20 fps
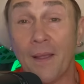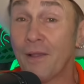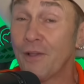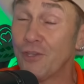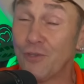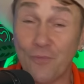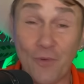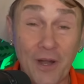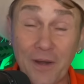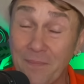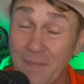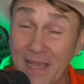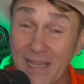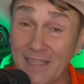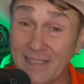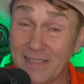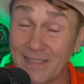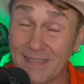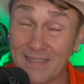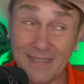You want to make
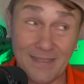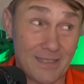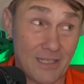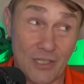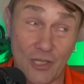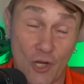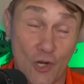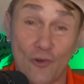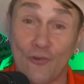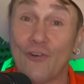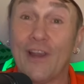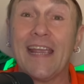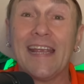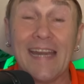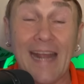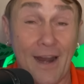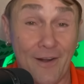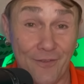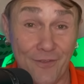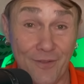the great
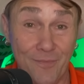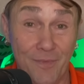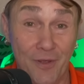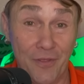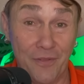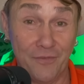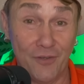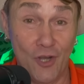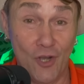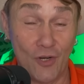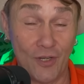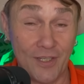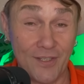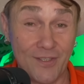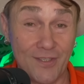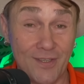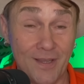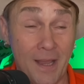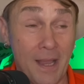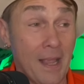out of the month of
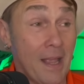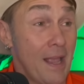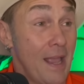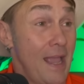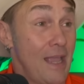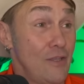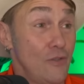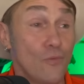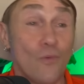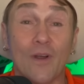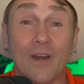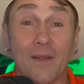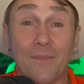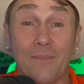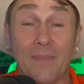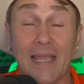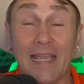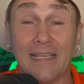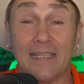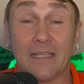August. And you want to
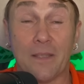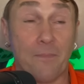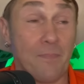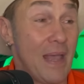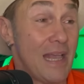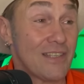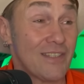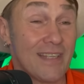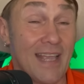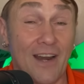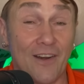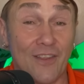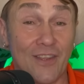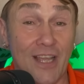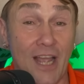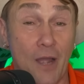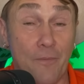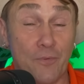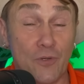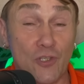make the best out of the
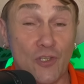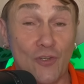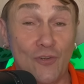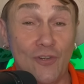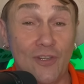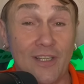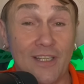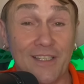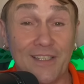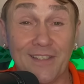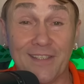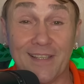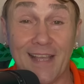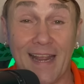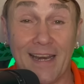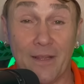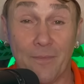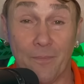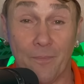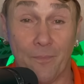opportunities
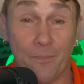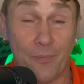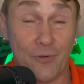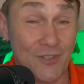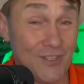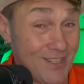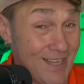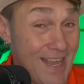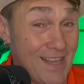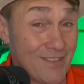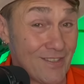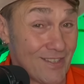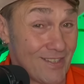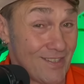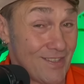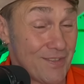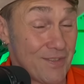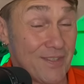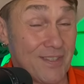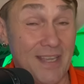that it presents.
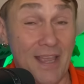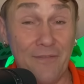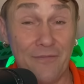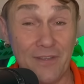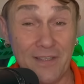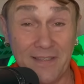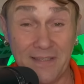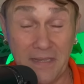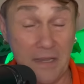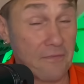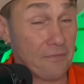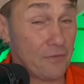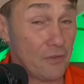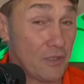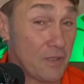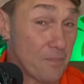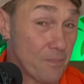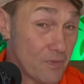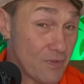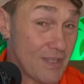And the 7
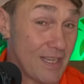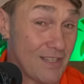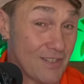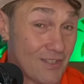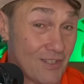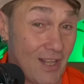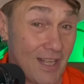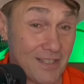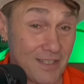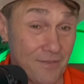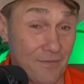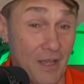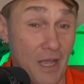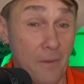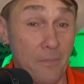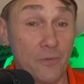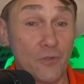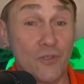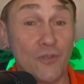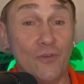definitely presents lots of
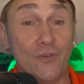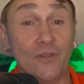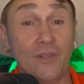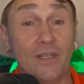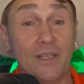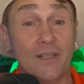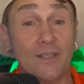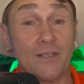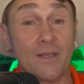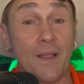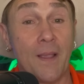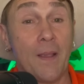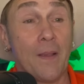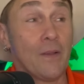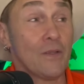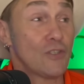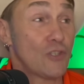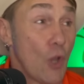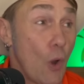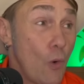opportunities.
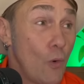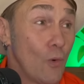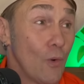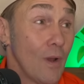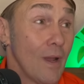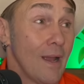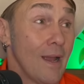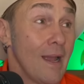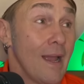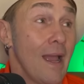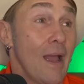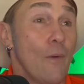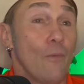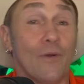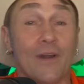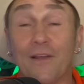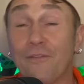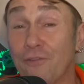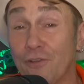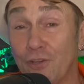Don't,
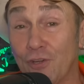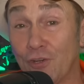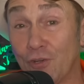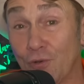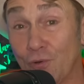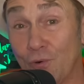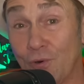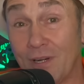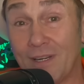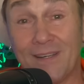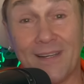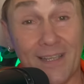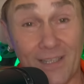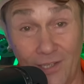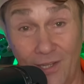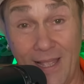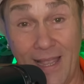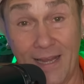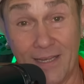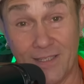whatever you do,
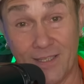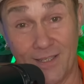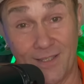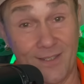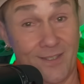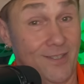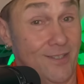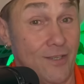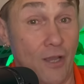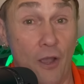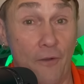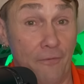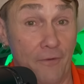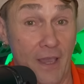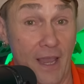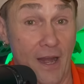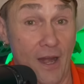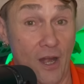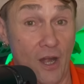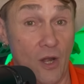neglect
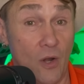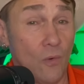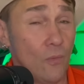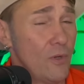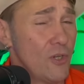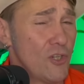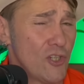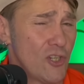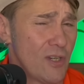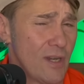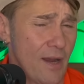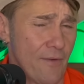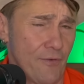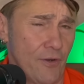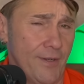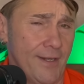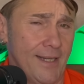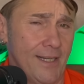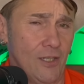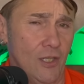self-care. We should never
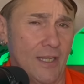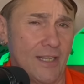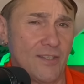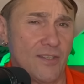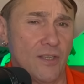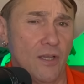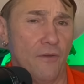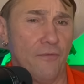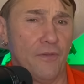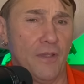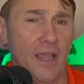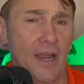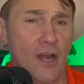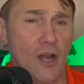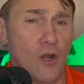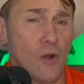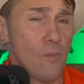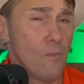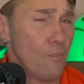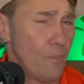neglect
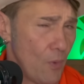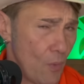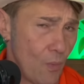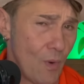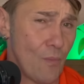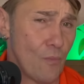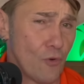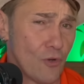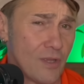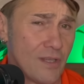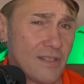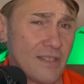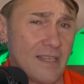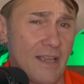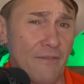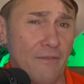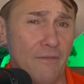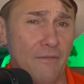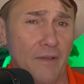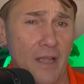self-care. But when we're in the
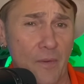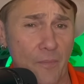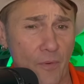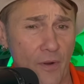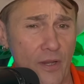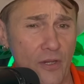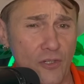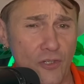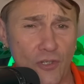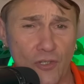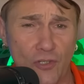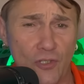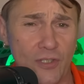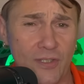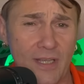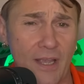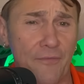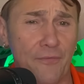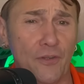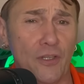7 vibration, you
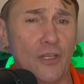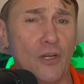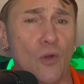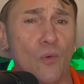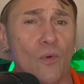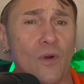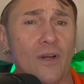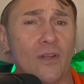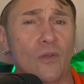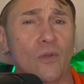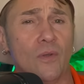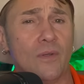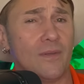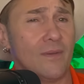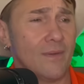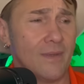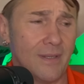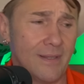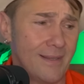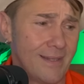definitely don't want to
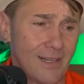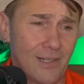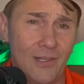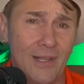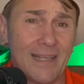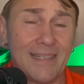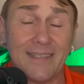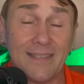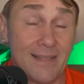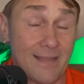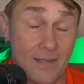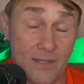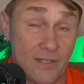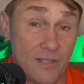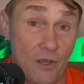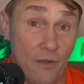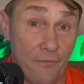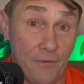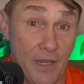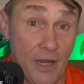neglect
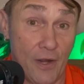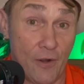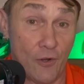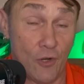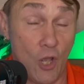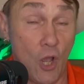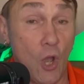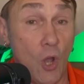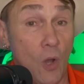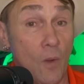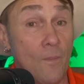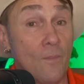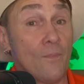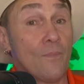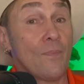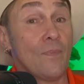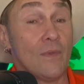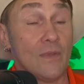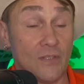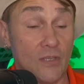self-care at all.
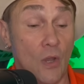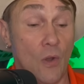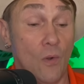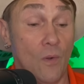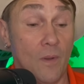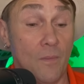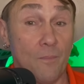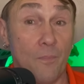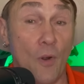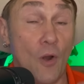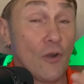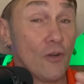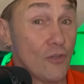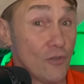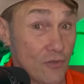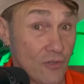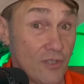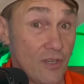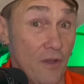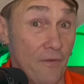So part of
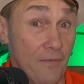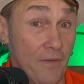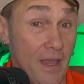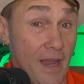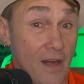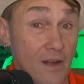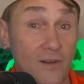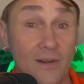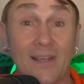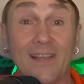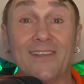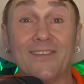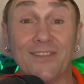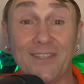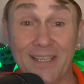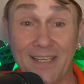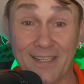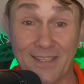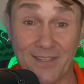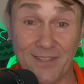your self-care is
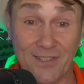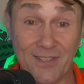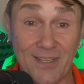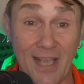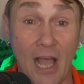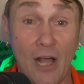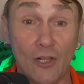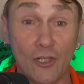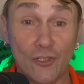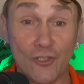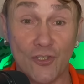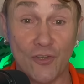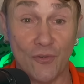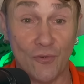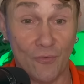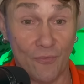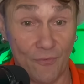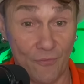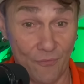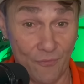getting
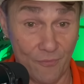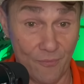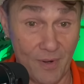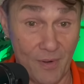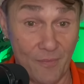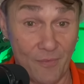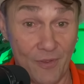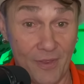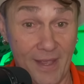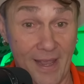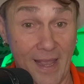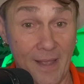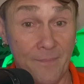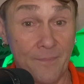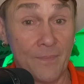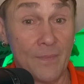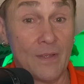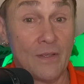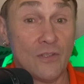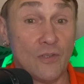solitude. Remember that.
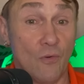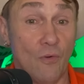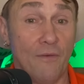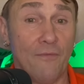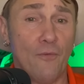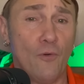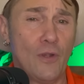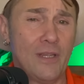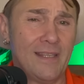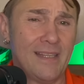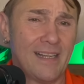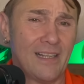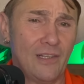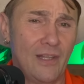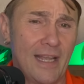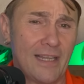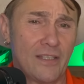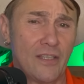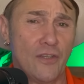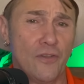So avoid
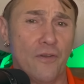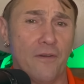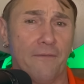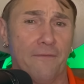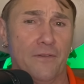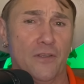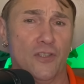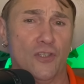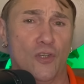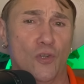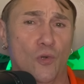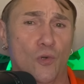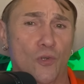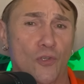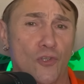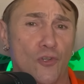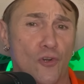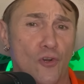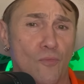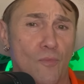neglecting your physical
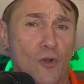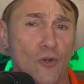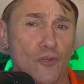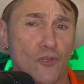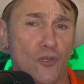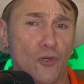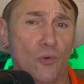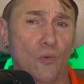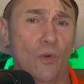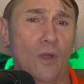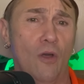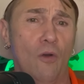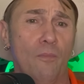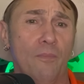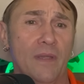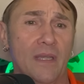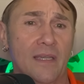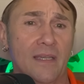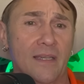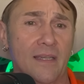and your emotional
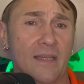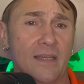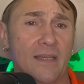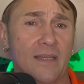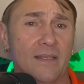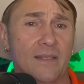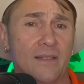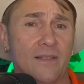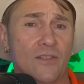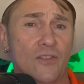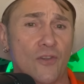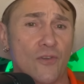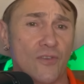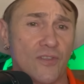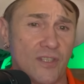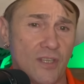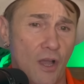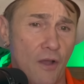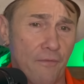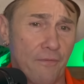well-being, and your
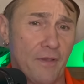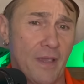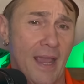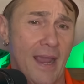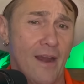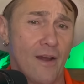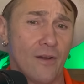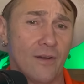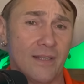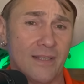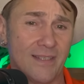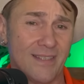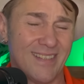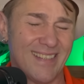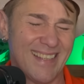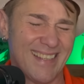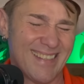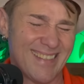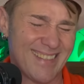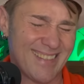self-care is
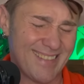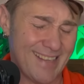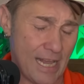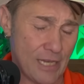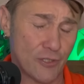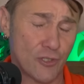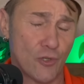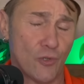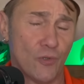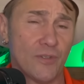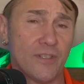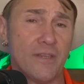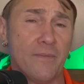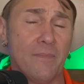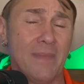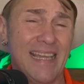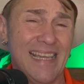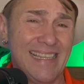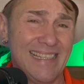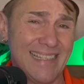essential to
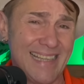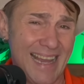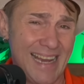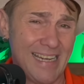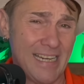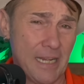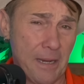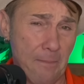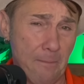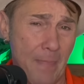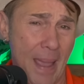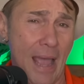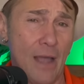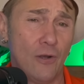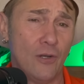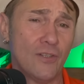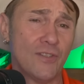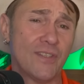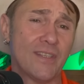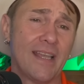maintaining
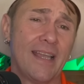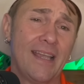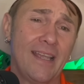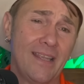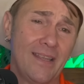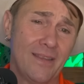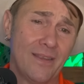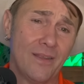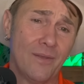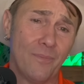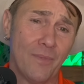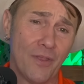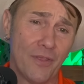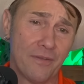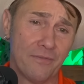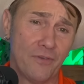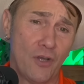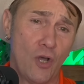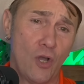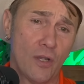balance in the month
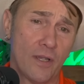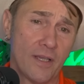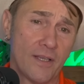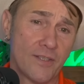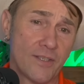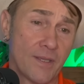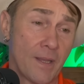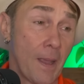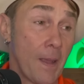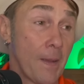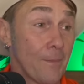of August.